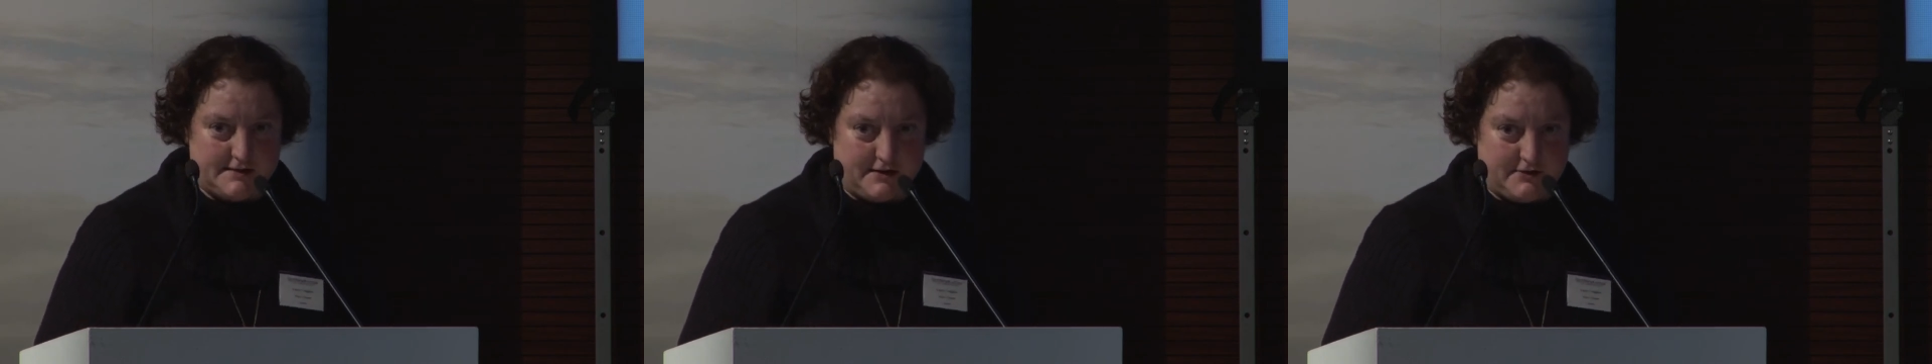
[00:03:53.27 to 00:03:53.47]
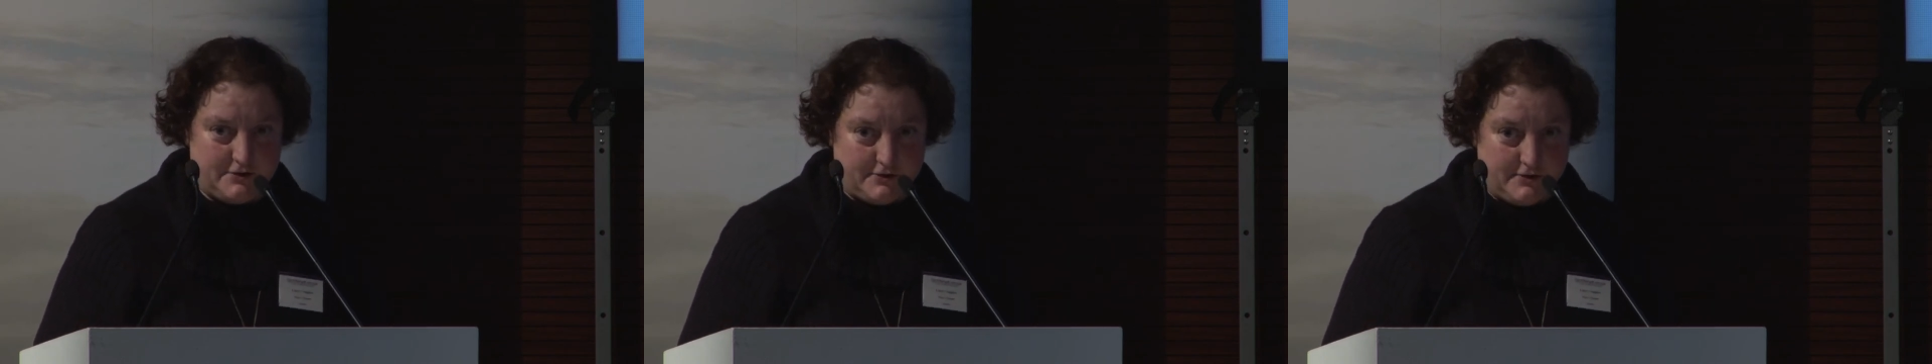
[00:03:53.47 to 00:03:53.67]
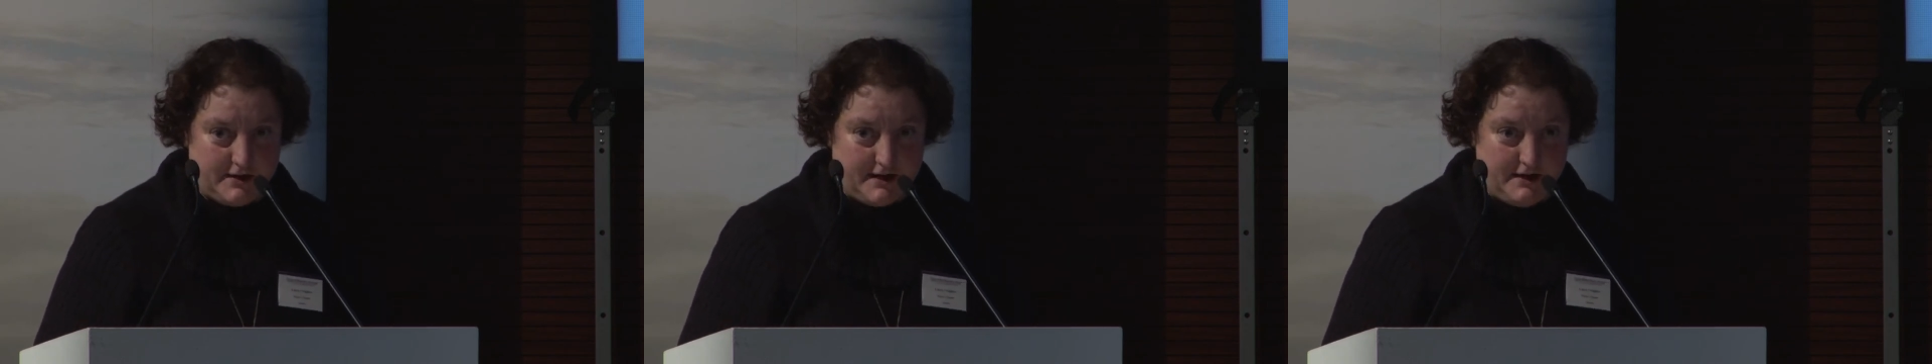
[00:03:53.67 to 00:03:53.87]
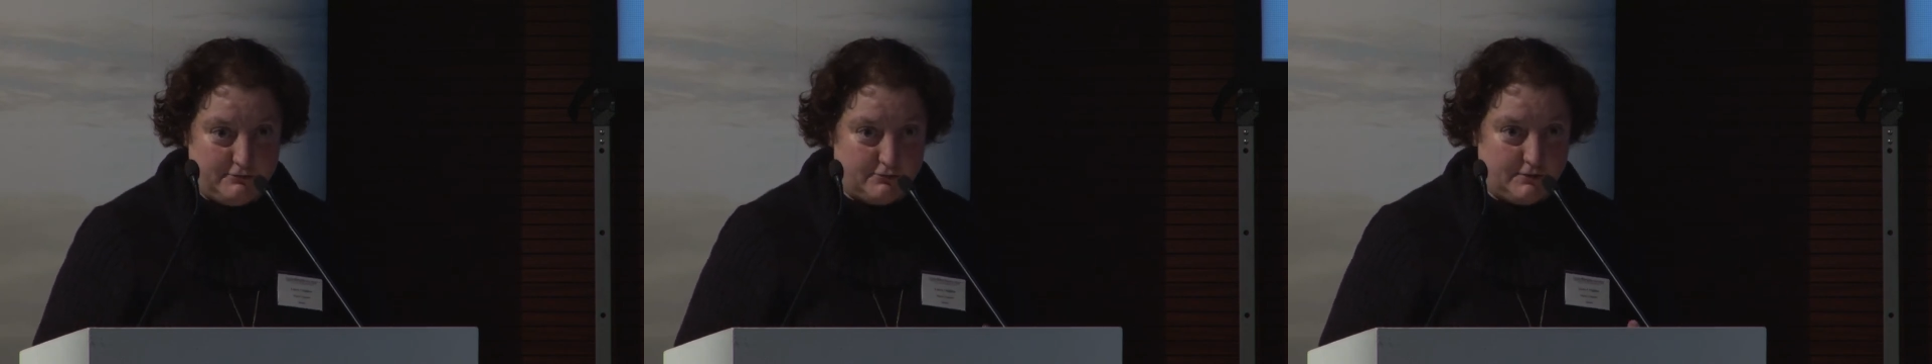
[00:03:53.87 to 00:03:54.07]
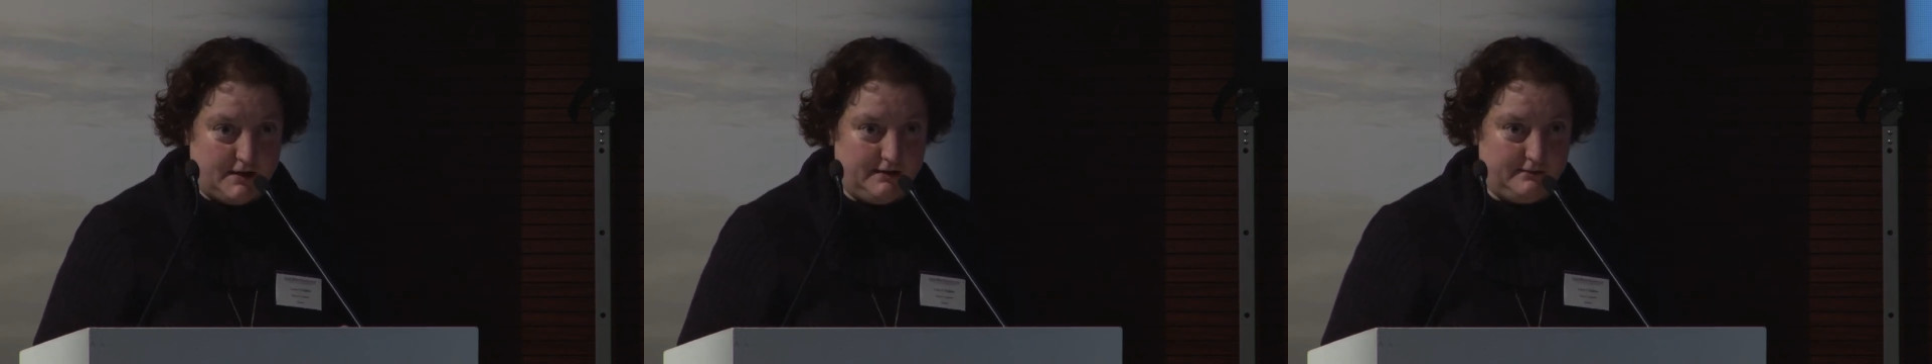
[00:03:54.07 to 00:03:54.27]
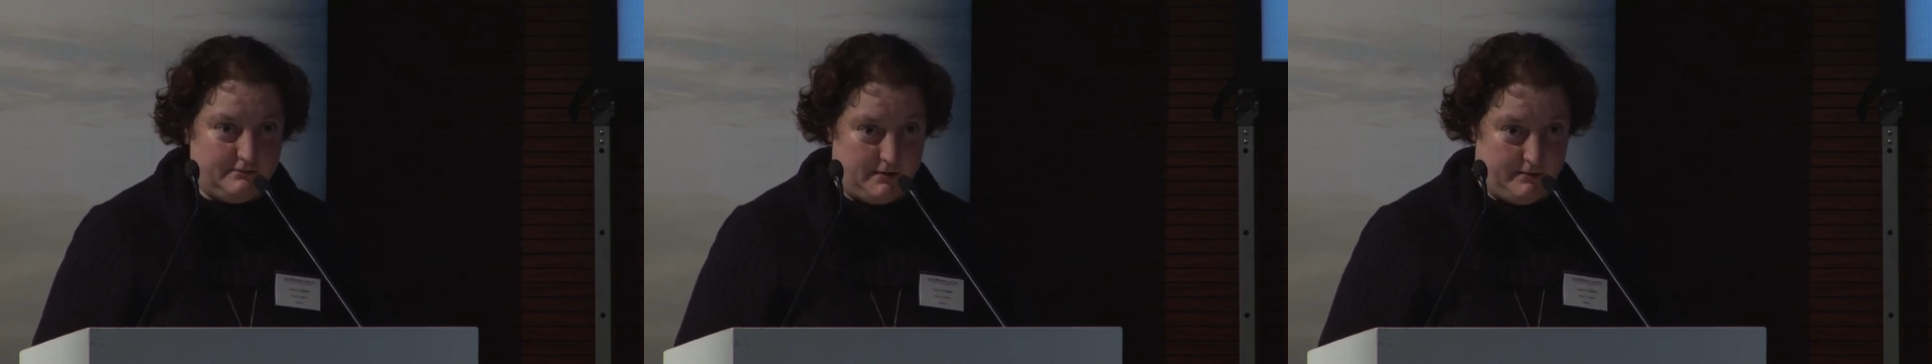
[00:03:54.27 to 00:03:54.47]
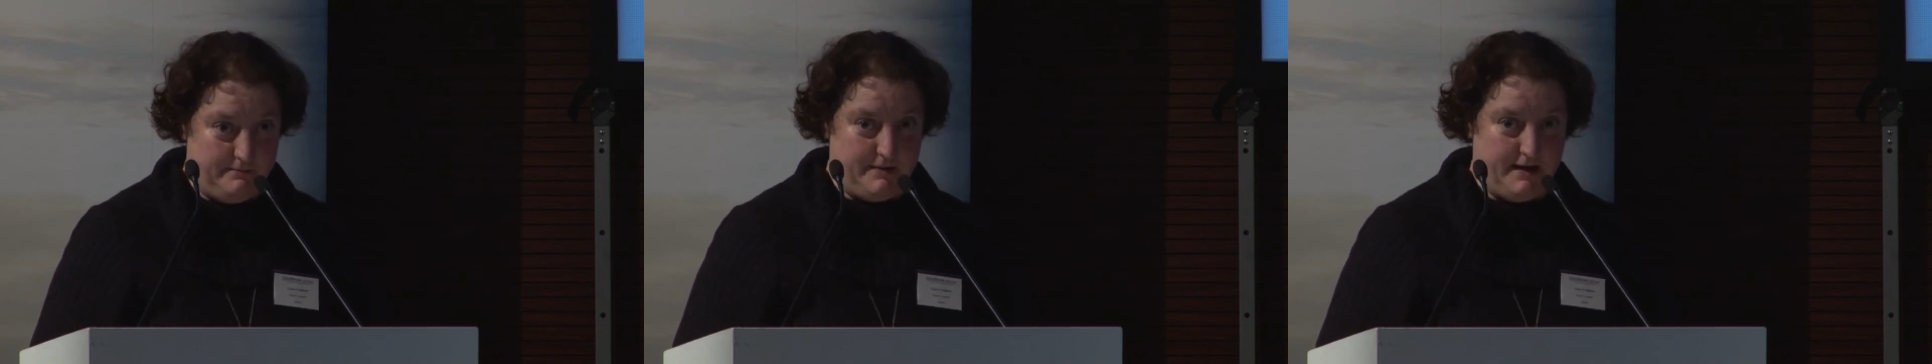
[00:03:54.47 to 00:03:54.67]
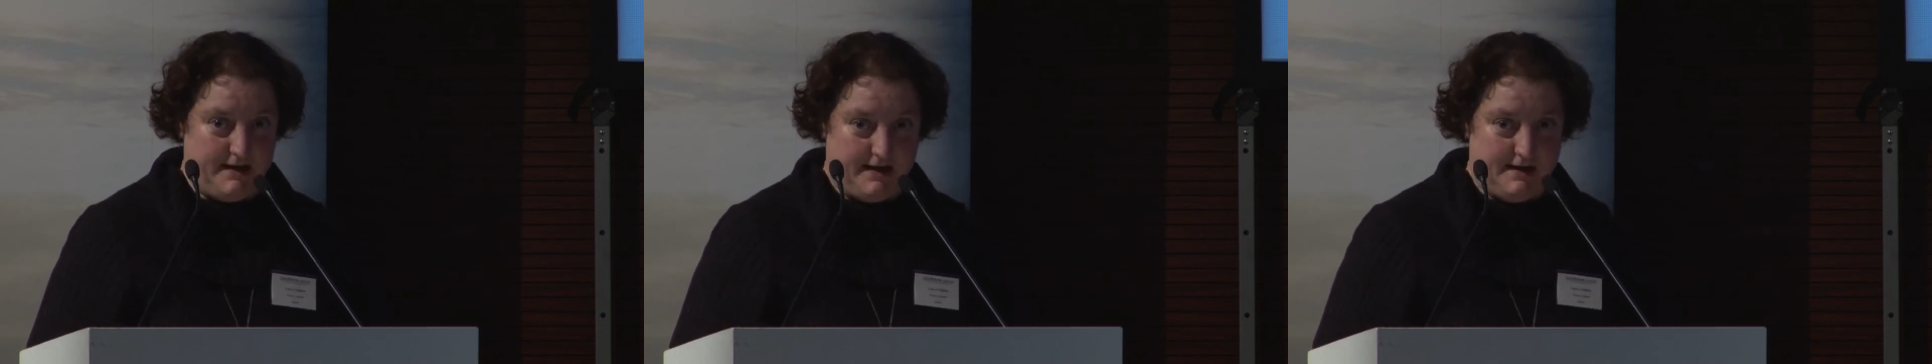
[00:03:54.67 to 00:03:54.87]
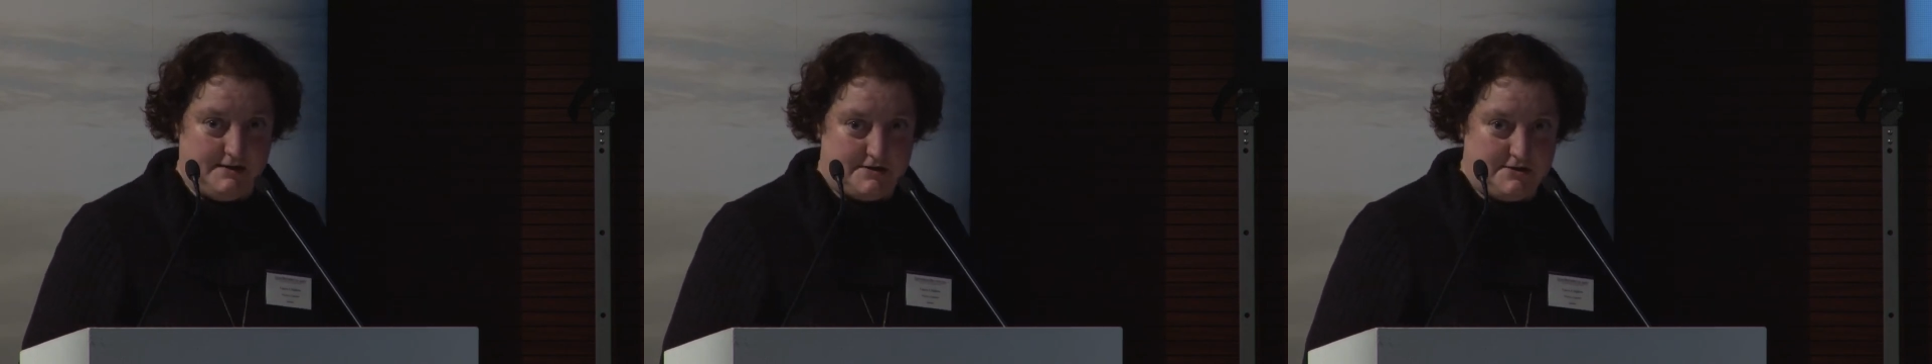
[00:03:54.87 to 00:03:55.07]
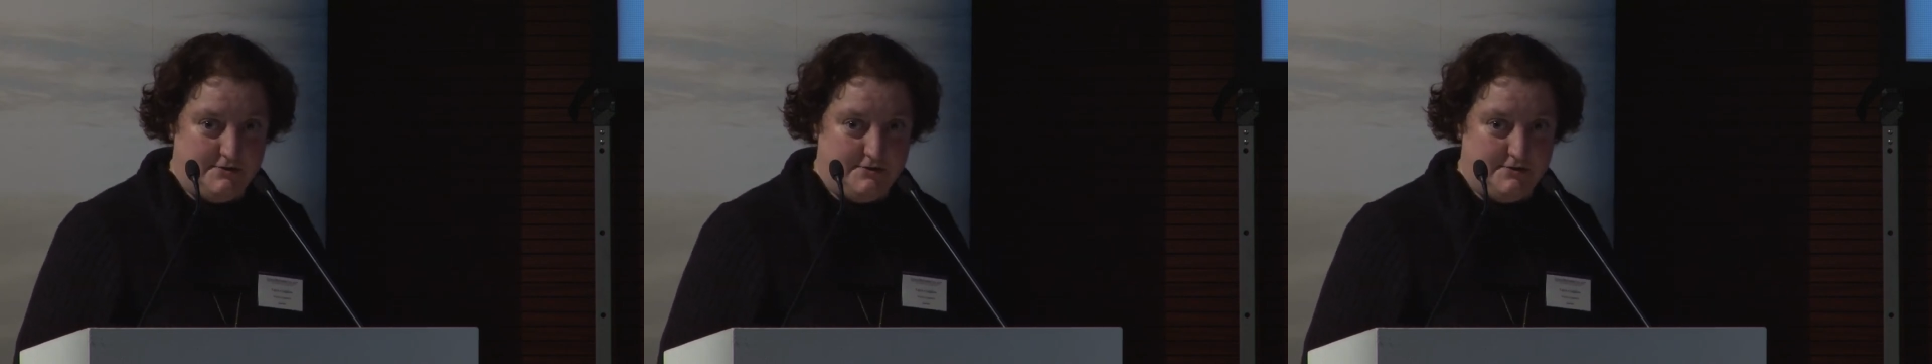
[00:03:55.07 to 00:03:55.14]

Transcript: authority, real obedience.